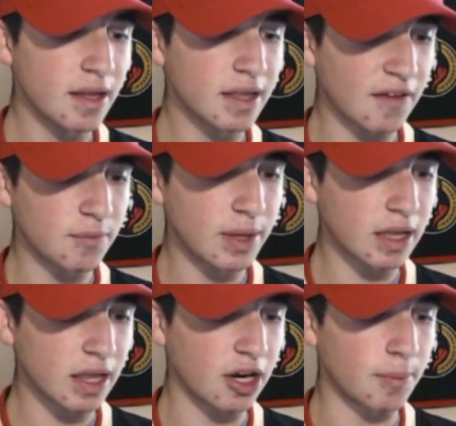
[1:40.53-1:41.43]
Seven minutes
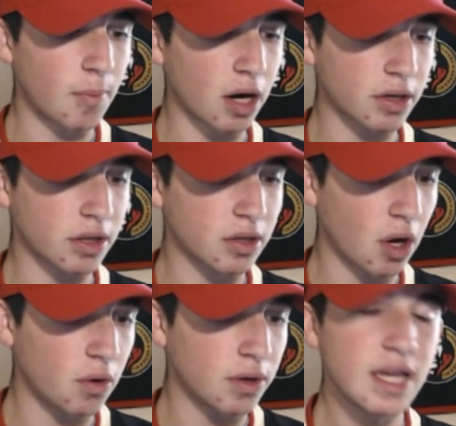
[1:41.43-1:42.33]
later, Mark
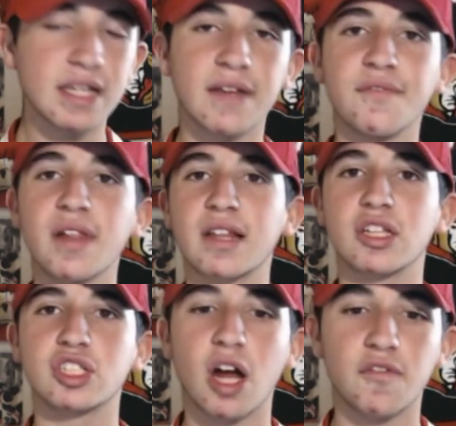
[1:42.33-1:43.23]
Stone deflects a
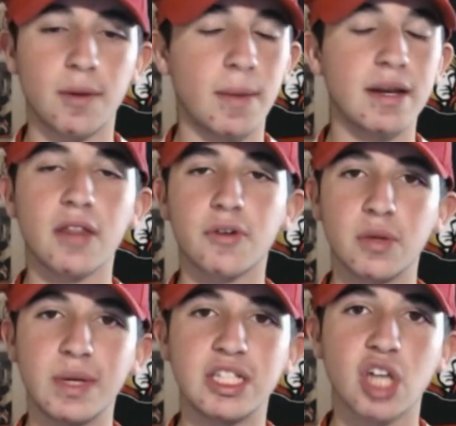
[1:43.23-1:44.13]
shot from another
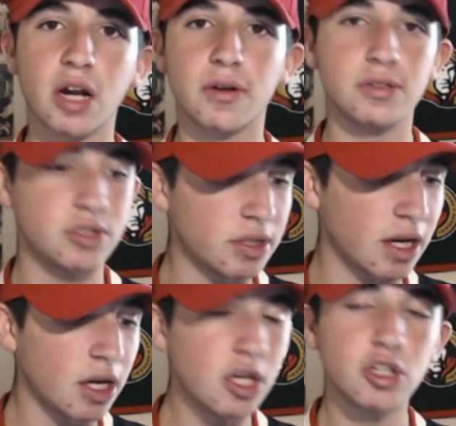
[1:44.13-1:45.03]
Swede, Johnny
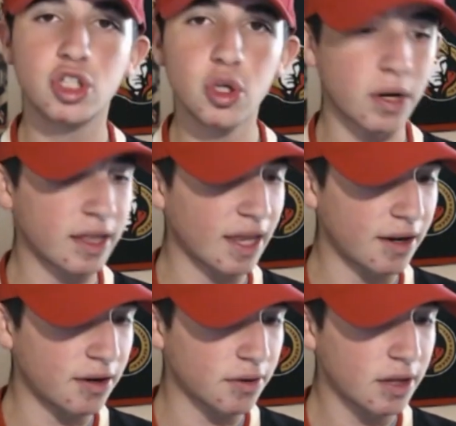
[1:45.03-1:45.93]
Oduya, 2-1
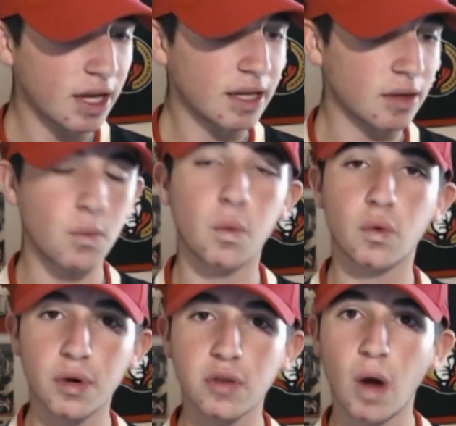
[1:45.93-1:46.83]
Sanders,
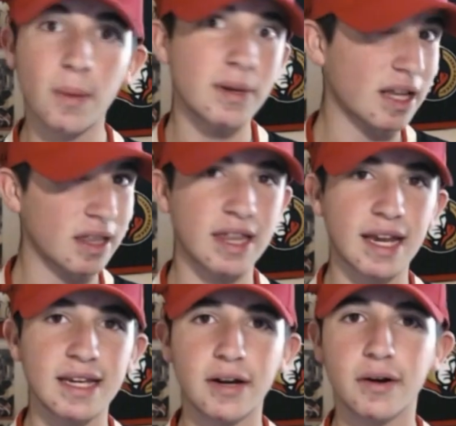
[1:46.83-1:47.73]
Chris Wideman gets a
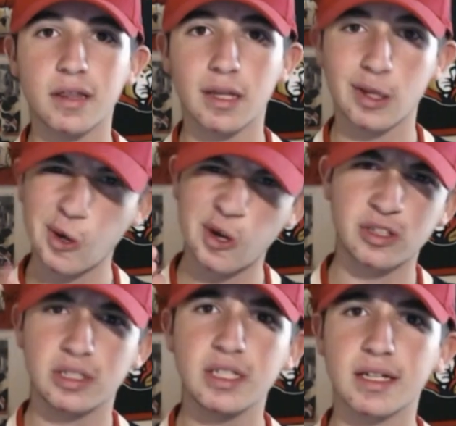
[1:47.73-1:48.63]
secondary assist.
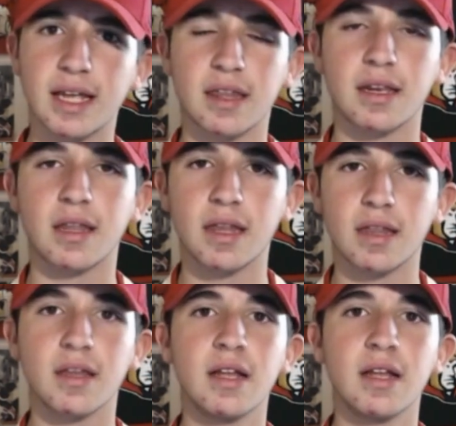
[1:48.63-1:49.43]
Oduya gets an assist.